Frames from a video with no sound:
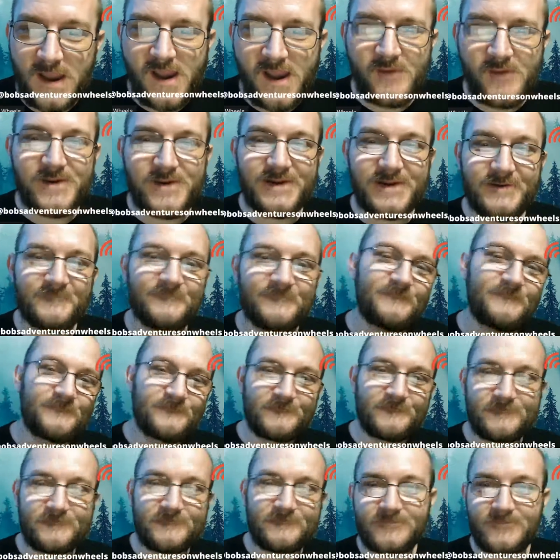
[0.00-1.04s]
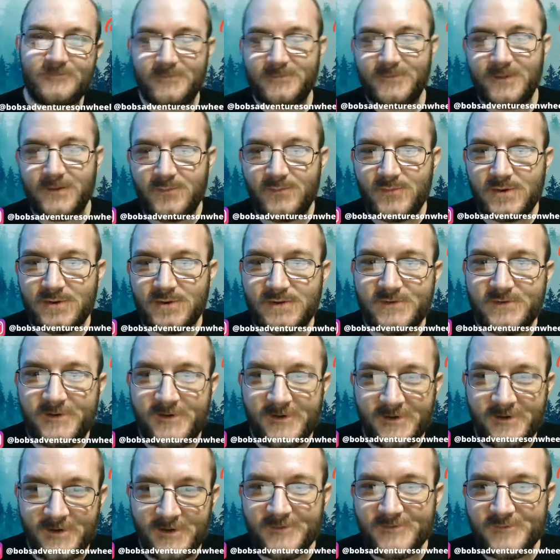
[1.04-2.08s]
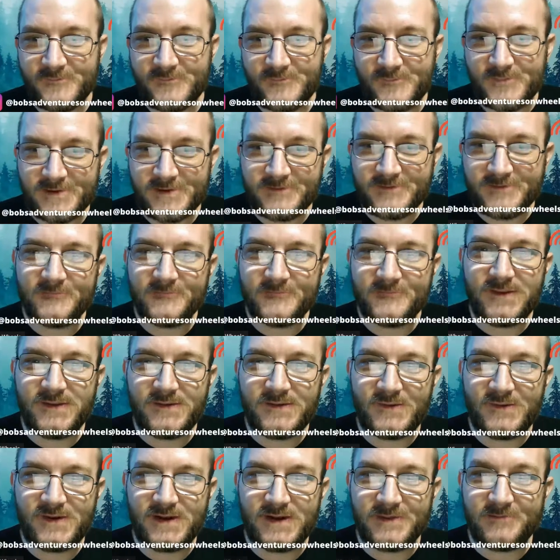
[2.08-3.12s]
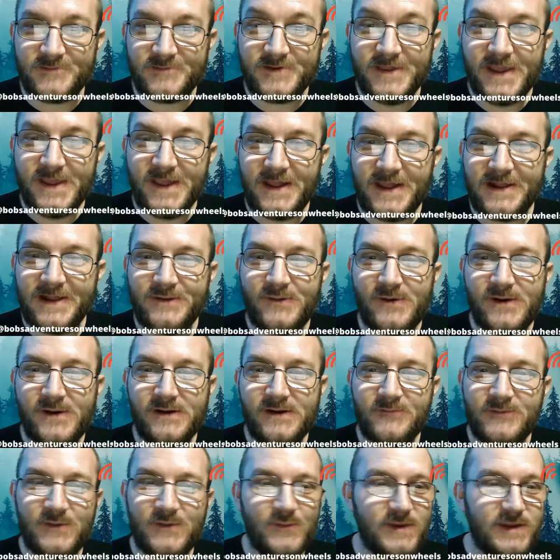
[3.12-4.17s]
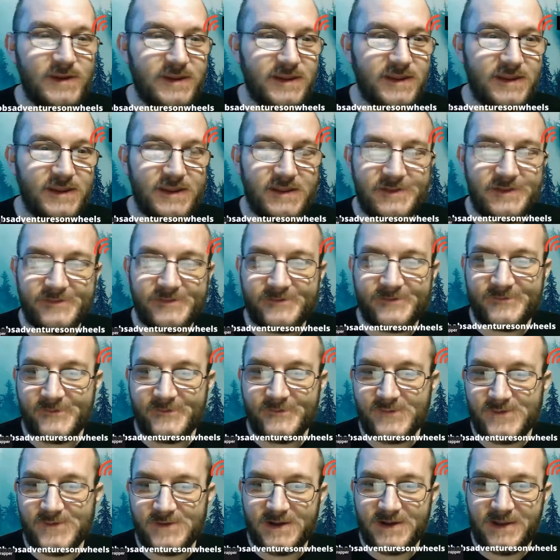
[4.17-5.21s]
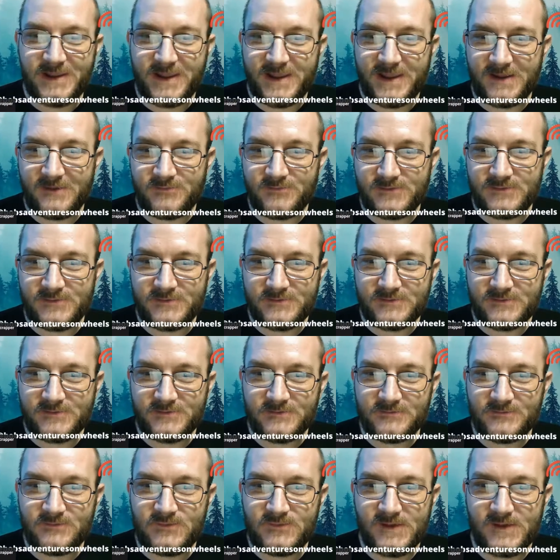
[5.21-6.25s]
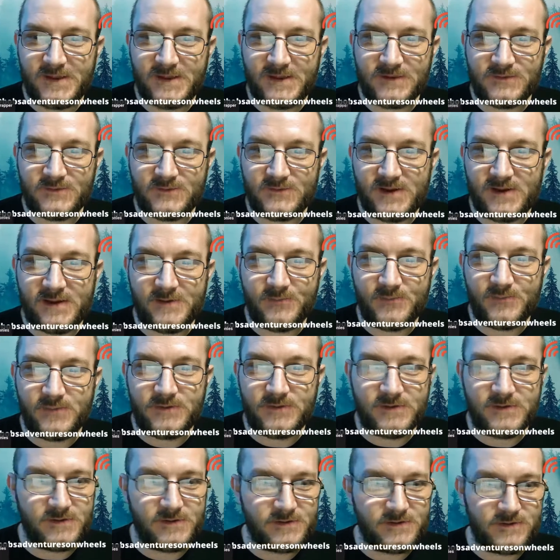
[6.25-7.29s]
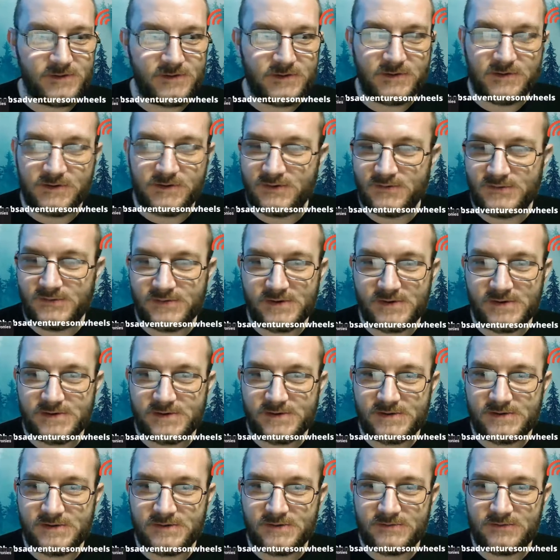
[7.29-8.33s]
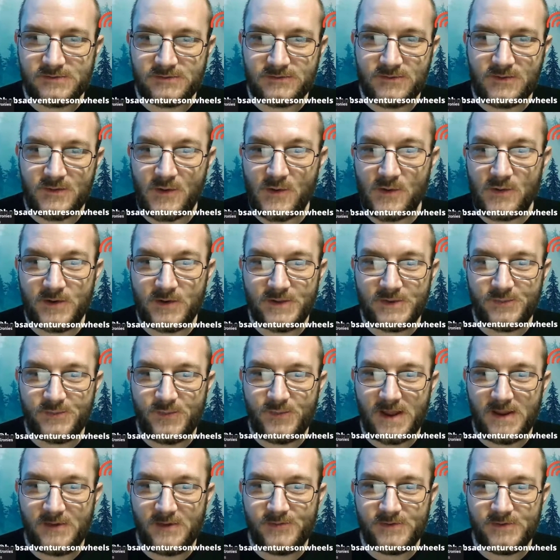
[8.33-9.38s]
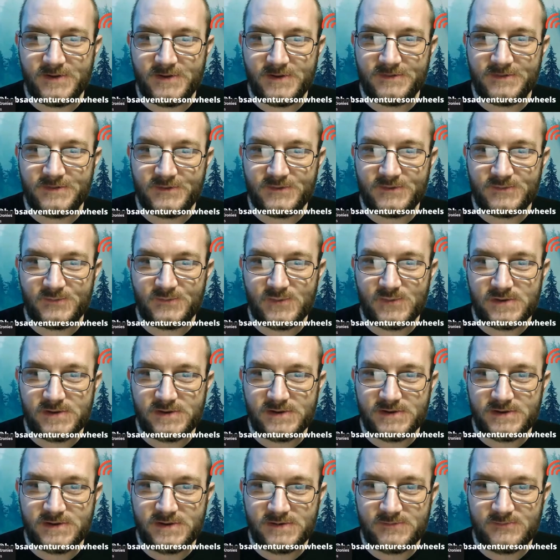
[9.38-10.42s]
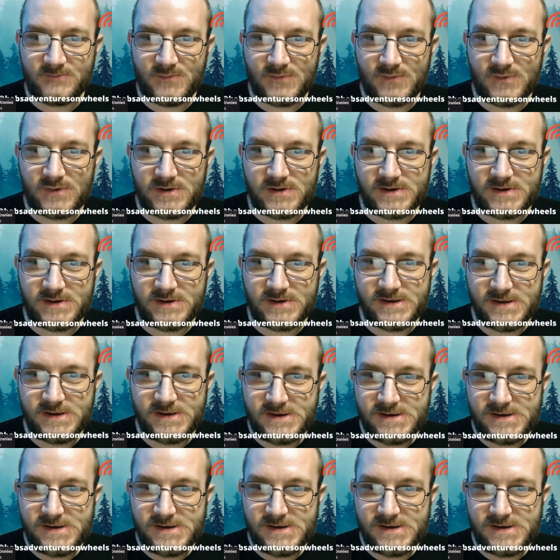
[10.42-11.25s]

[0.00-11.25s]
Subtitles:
I mean, commercials aren't awesome, but you know what I mean. Hello, RV Weekends. Ahoy, Captain Jack Scrapper, Construction Cronies popping in this morning. Good morning.